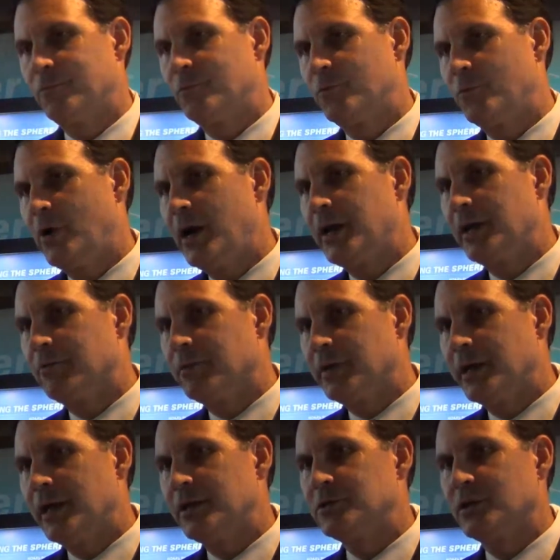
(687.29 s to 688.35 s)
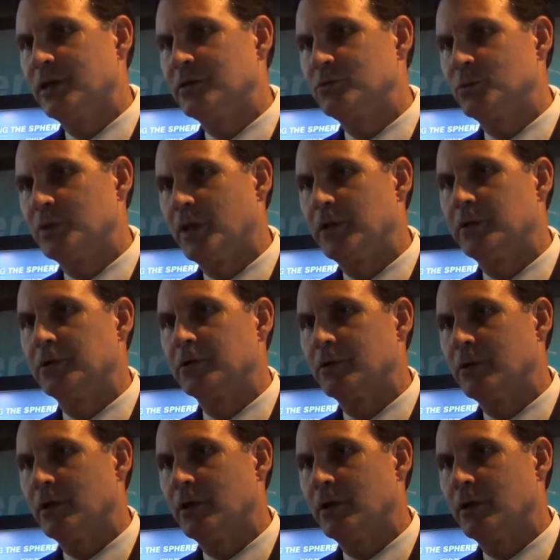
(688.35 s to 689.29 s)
variety of liaisons with other